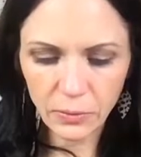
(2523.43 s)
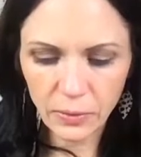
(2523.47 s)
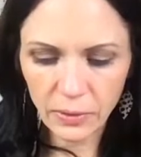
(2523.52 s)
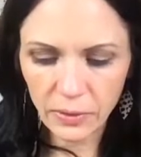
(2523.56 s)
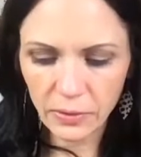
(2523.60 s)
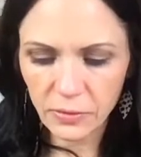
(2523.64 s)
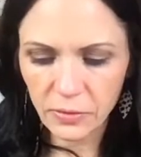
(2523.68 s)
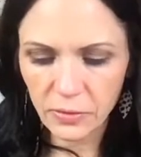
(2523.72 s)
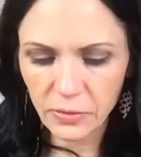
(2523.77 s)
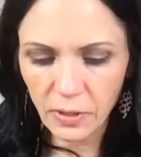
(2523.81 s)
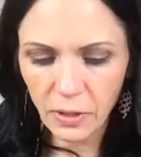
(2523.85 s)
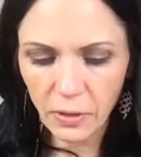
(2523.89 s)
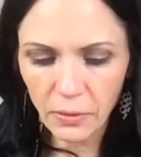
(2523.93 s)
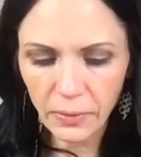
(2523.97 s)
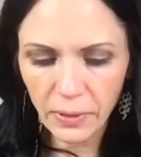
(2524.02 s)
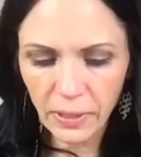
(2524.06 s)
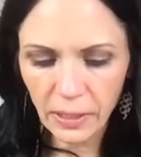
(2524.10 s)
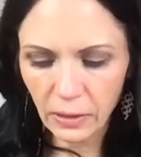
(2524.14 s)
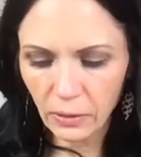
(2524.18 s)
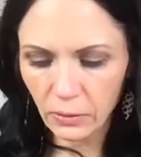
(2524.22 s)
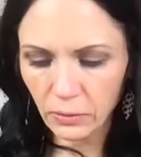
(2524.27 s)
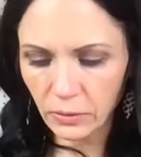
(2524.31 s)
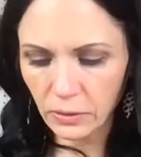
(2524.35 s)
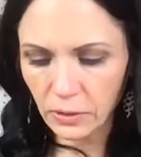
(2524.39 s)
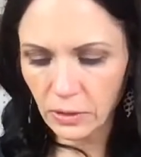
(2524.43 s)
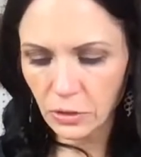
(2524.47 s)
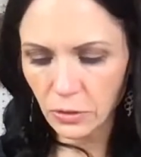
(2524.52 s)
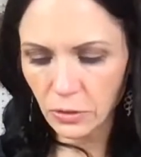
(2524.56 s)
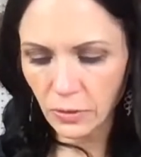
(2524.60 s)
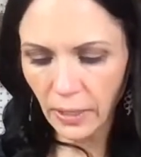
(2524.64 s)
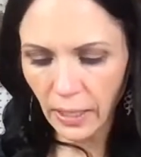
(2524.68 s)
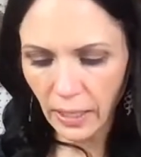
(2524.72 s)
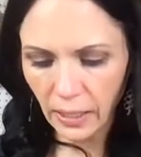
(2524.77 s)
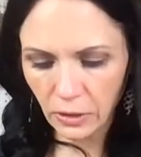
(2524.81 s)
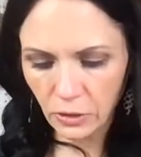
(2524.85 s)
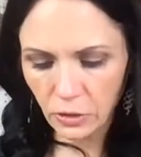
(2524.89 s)
with sewing, or did you
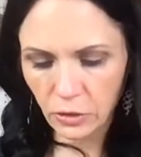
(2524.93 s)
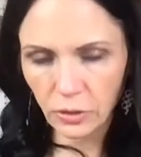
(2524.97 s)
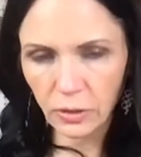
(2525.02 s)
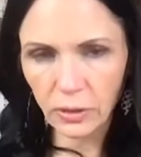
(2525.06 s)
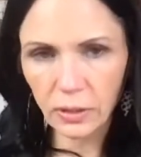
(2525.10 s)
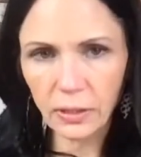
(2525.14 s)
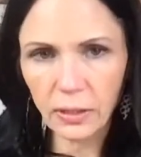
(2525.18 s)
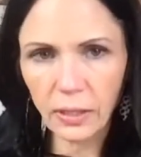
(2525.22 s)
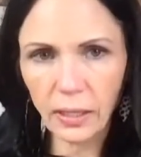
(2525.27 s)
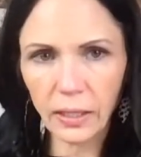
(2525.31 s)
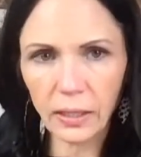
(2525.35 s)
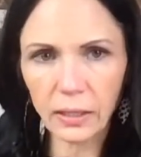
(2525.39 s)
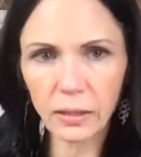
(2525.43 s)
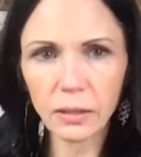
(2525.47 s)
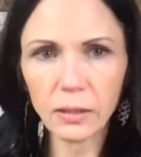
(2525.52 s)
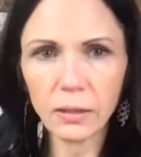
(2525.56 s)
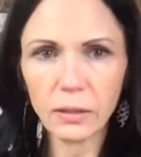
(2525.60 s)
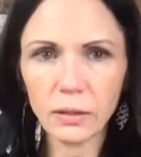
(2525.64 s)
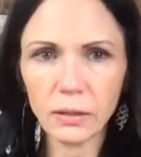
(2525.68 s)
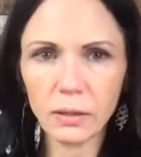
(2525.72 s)
actually like